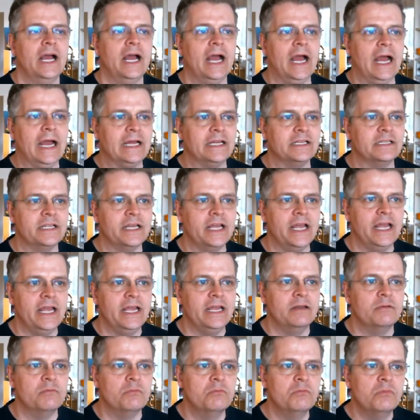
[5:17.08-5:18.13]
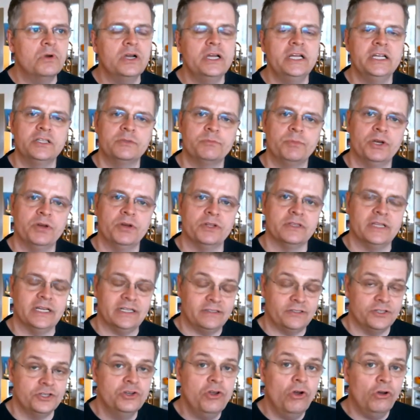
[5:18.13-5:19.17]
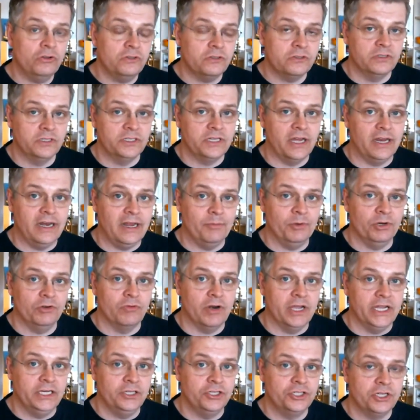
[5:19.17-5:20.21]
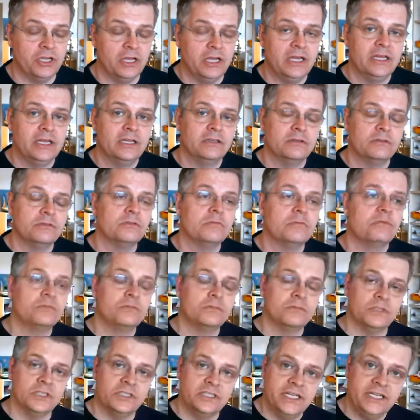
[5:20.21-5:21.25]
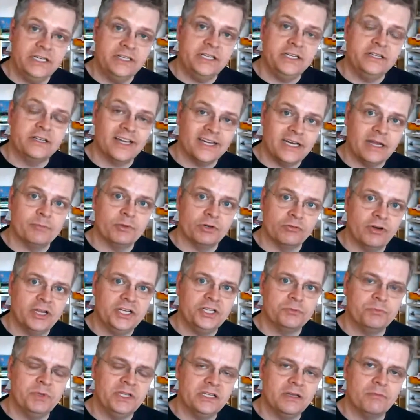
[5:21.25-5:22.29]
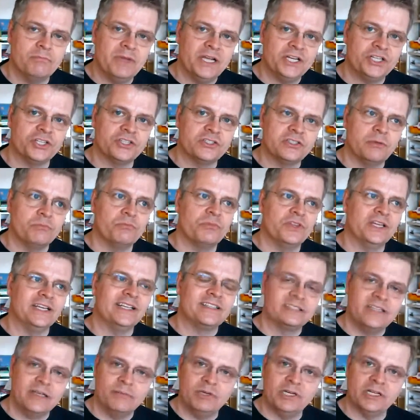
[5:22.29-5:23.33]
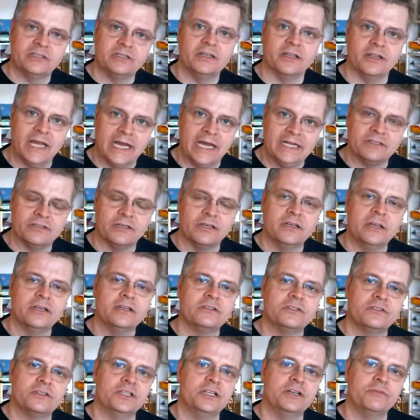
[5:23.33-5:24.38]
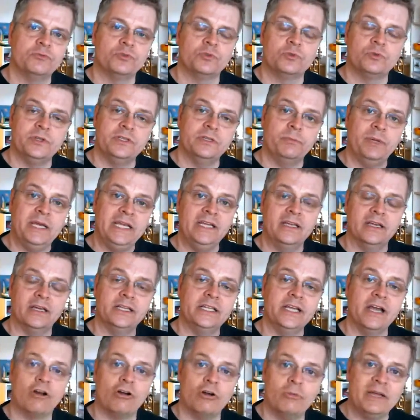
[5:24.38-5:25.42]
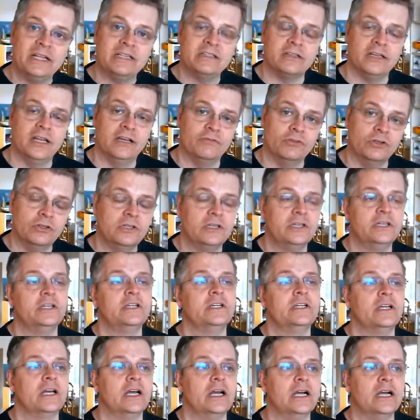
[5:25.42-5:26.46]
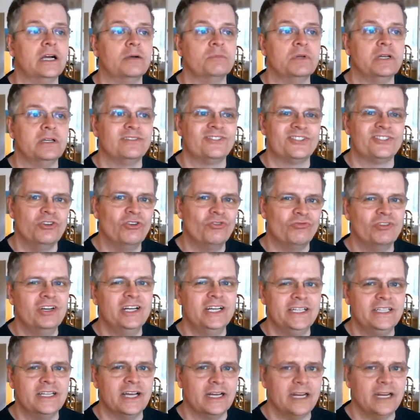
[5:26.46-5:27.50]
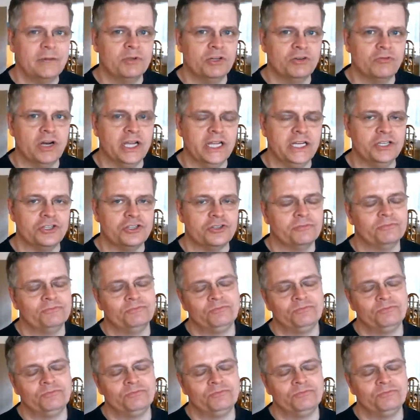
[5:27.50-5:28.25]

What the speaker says: And in my experience, that's not the dynamic range. The TT dynamic range meter measures something similar to that. It's the difference between the peak and the RMS level. It's not really dynamic range.